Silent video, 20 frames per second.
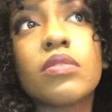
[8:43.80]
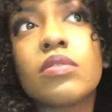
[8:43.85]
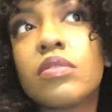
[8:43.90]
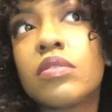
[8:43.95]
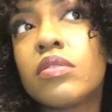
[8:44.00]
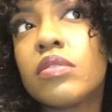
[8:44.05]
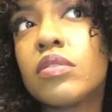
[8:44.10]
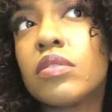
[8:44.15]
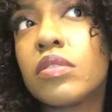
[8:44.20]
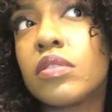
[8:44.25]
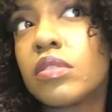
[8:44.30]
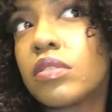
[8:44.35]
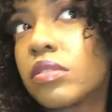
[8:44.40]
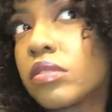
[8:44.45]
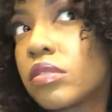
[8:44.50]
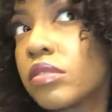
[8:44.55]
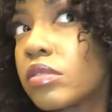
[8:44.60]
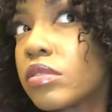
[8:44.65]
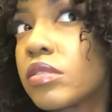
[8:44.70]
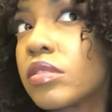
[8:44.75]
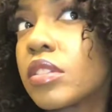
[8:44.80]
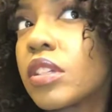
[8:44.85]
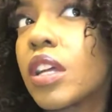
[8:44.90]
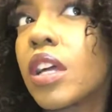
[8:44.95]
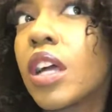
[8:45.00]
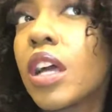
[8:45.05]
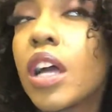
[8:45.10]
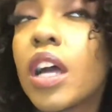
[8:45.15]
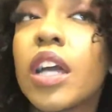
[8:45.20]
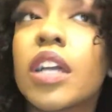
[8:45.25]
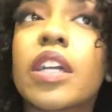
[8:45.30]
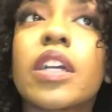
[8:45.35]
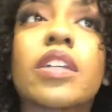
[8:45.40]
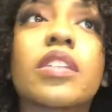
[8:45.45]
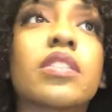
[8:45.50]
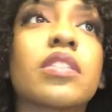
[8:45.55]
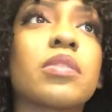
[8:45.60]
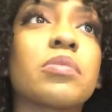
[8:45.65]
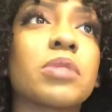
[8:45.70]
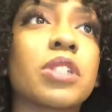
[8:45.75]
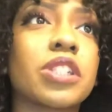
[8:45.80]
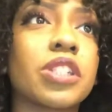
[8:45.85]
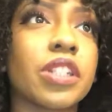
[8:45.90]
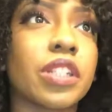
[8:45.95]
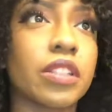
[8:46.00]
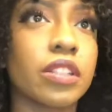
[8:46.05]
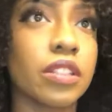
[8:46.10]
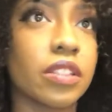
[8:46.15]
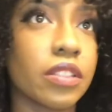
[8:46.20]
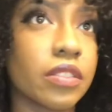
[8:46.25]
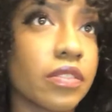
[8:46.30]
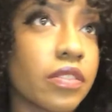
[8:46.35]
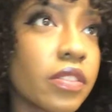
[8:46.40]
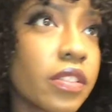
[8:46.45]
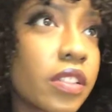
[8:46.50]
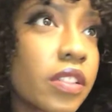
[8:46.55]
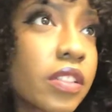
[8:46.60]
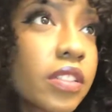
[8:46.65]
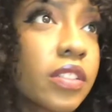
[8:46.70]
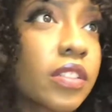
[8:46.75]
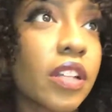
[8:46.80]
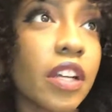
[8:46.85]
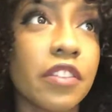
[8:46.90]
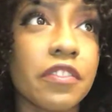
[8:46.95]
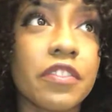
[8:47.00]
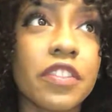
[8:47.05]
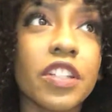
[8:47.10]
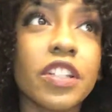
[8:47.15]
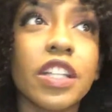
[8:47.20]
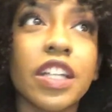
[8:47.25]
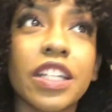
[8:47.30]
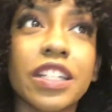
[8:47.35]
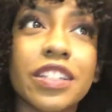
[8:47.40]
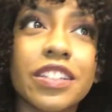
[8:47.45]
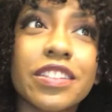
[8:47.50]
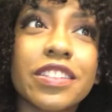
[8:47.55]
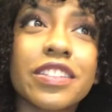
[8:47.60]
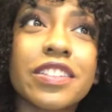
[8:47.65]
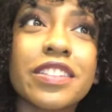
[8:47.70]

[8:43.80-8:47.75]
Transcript: Ooh, I cut so much hair off. I feel like.